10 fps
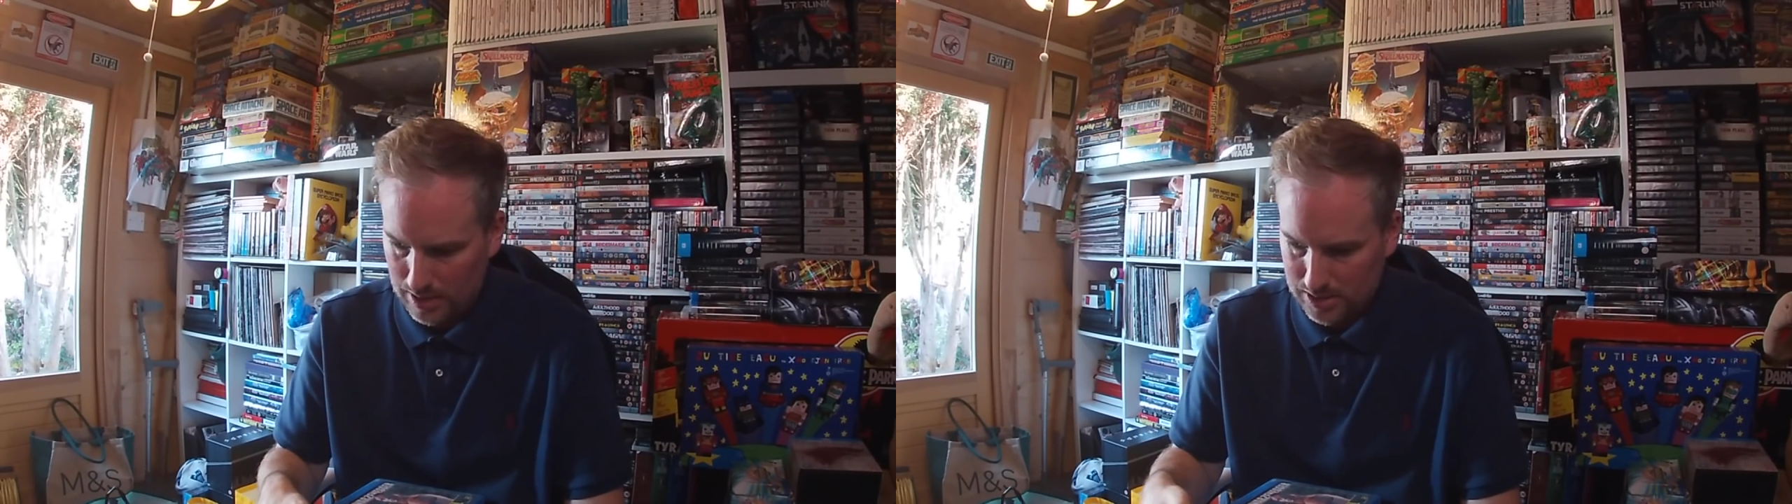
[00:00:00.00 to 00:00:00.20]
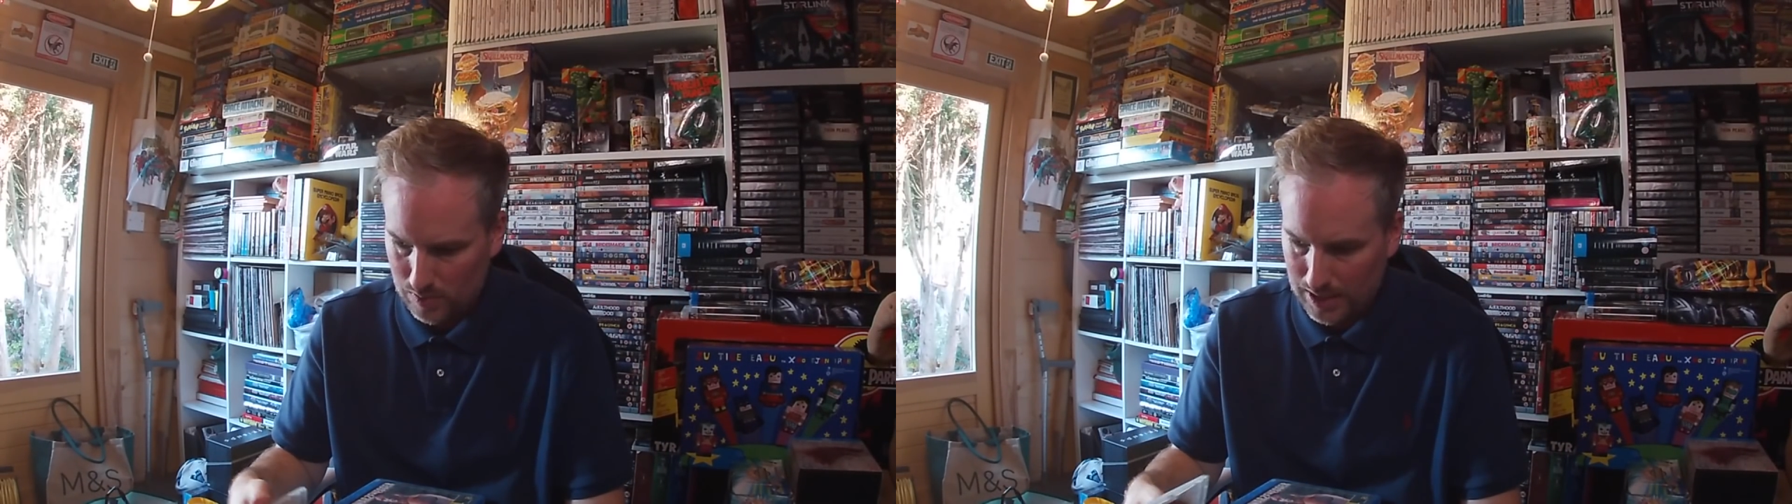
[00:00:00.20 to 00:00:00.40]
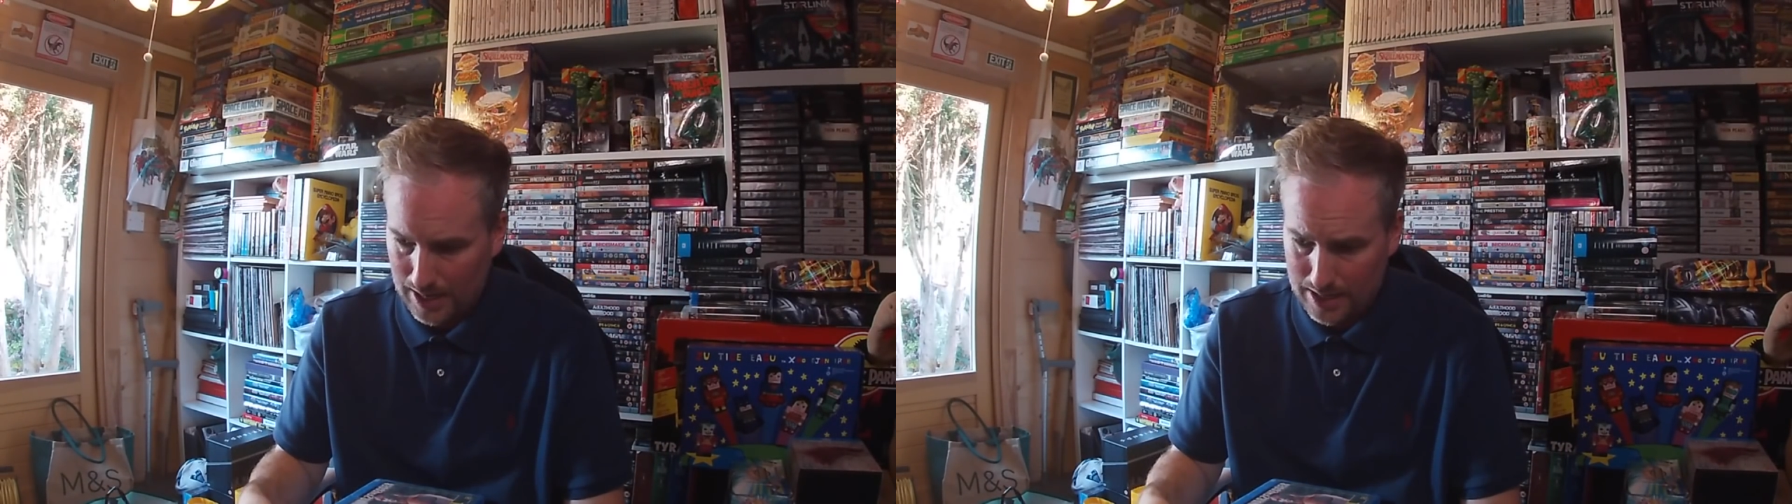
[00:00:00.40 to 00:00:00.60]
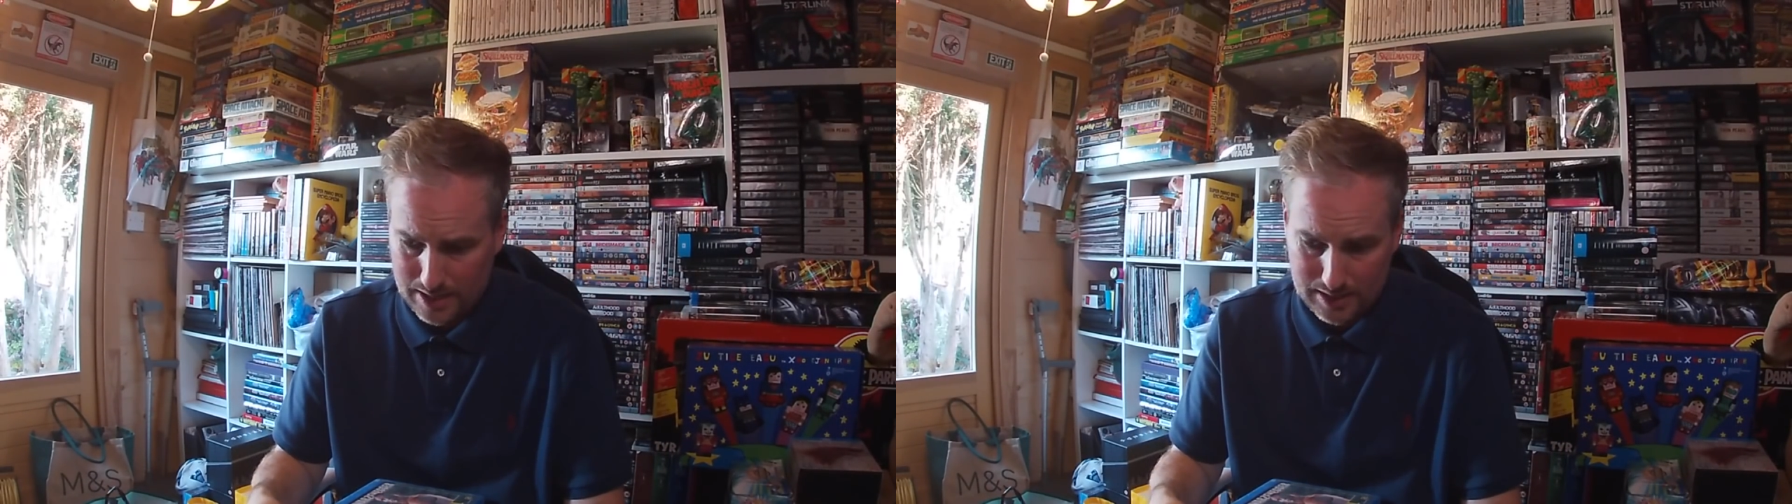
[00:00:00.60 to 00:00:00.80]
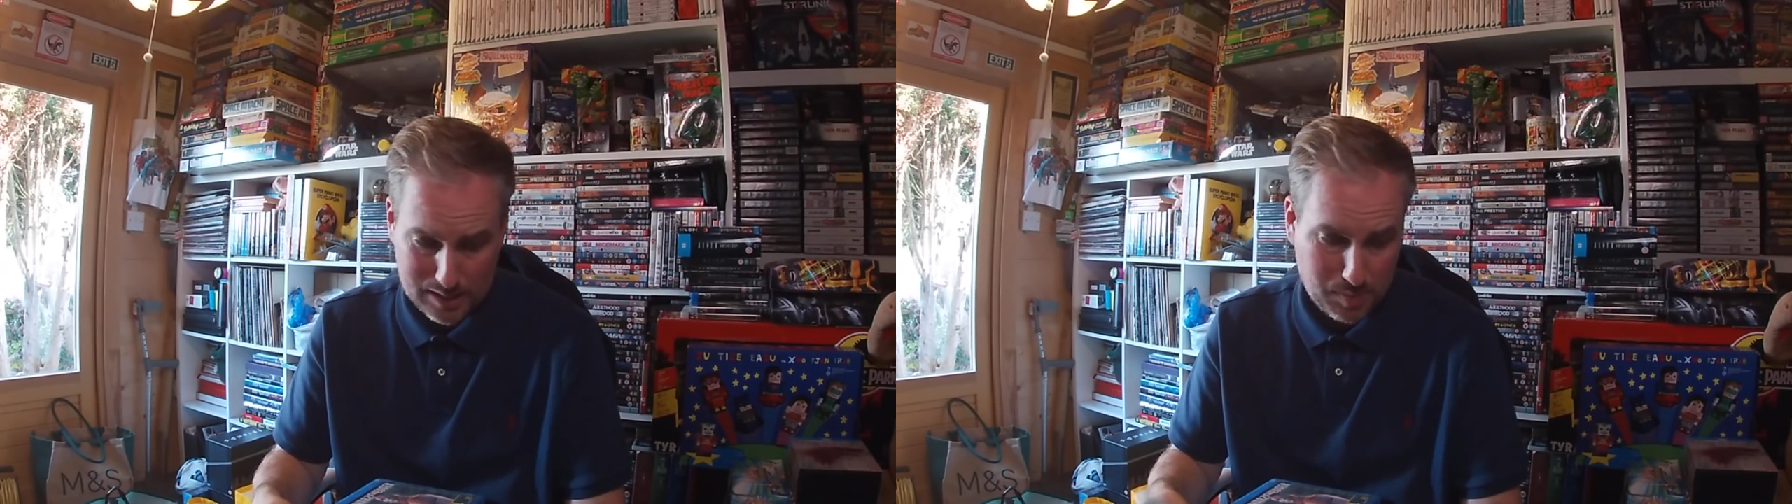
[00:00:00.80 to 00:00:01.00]
So again,
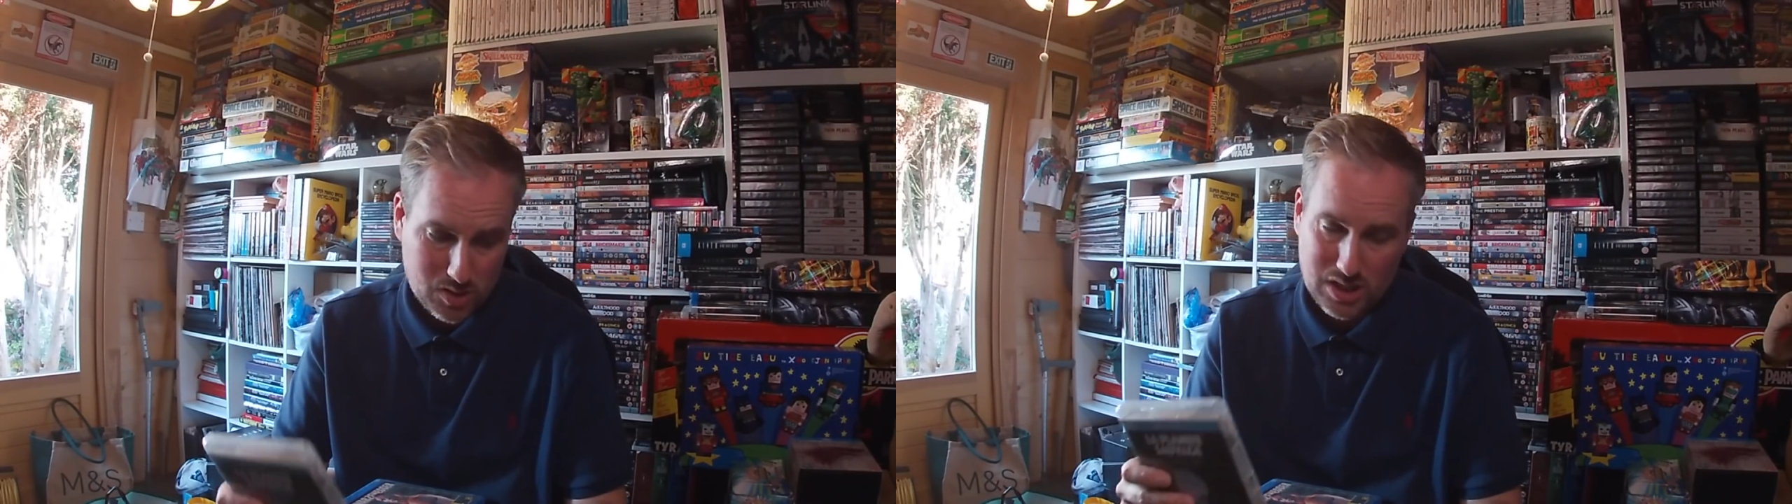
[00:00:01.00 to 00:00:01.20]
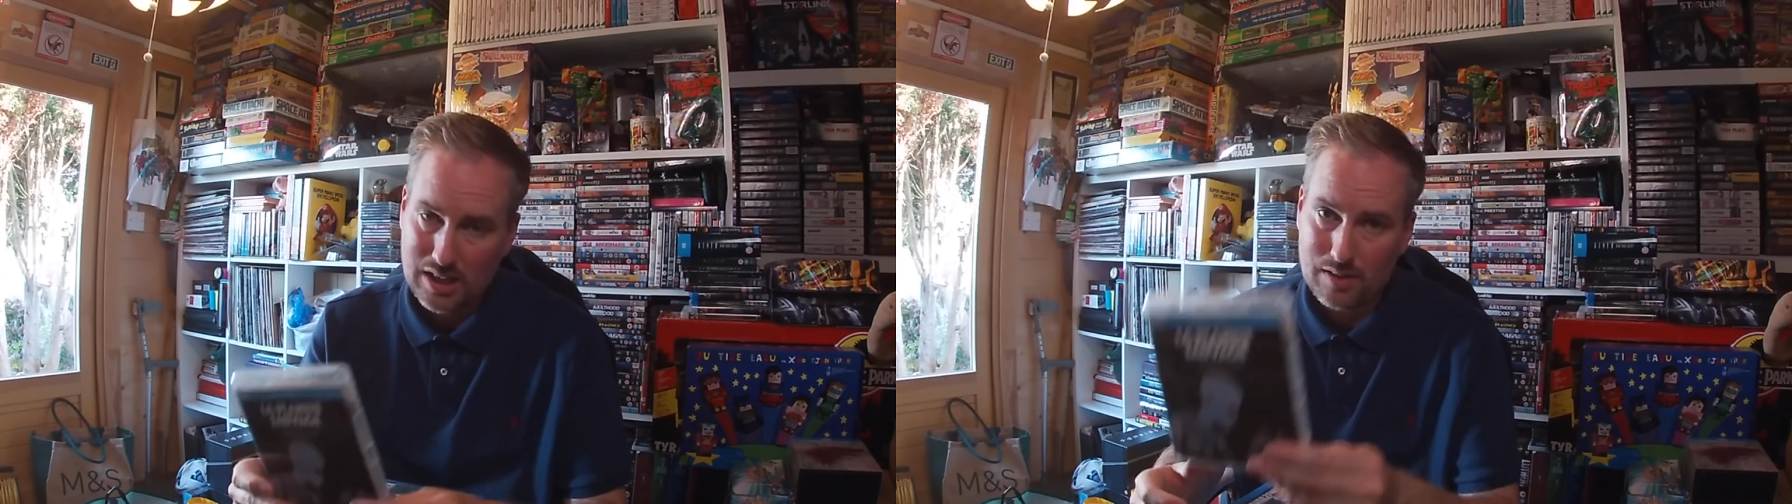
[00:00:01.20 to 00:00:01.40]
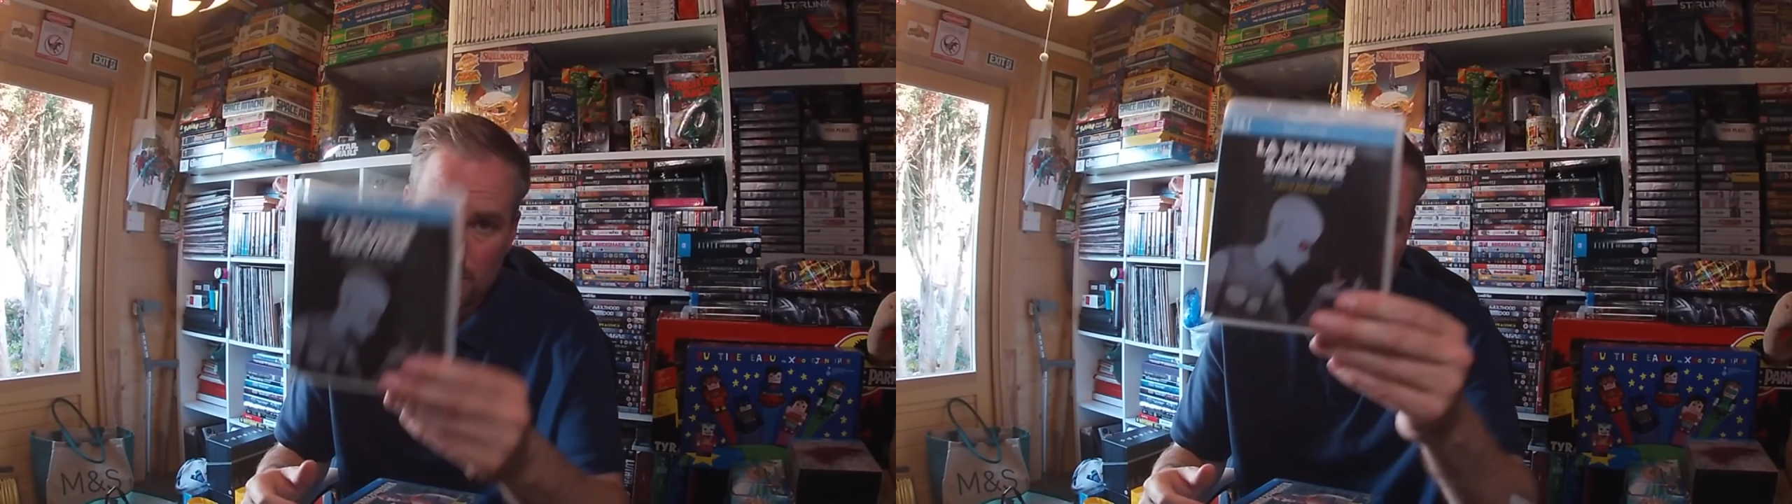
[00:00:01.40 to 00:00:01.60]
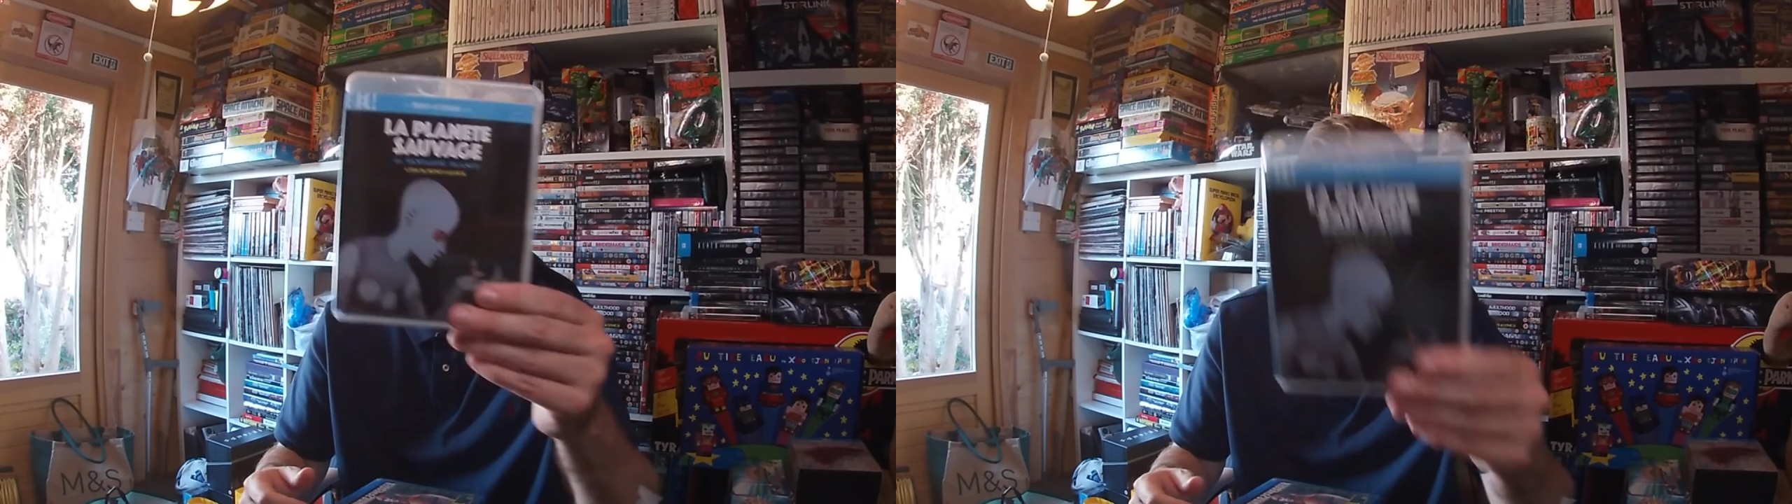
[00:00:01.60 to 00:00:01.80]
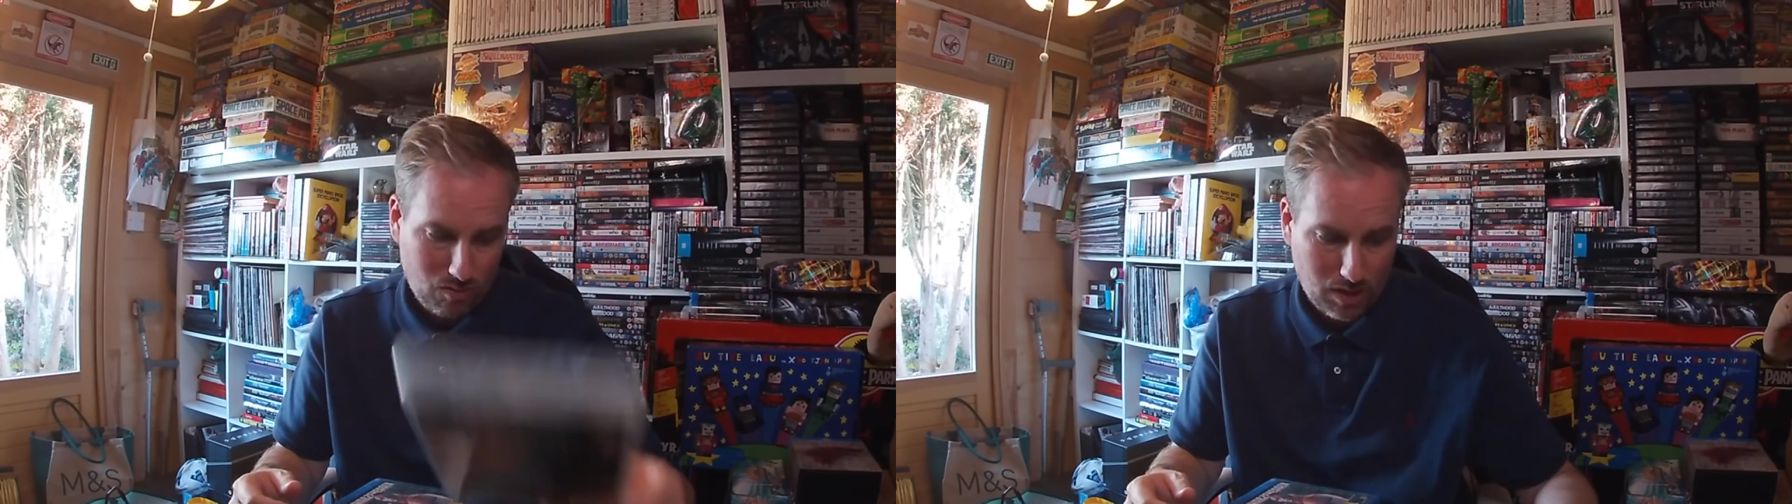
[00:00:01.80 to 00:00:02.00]
that's pushing it